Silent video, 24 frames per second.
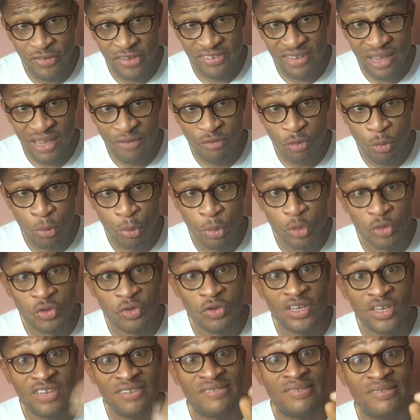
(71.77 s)
a servo motor
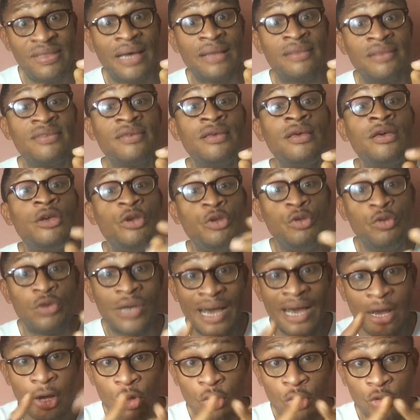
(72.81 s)
is that you
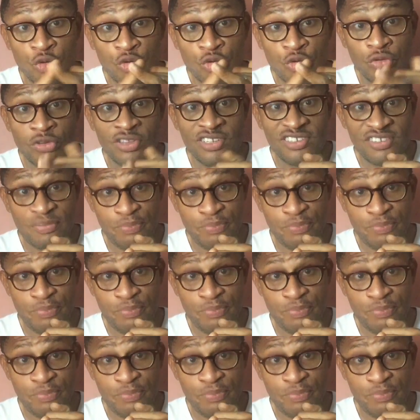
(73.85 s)
can control the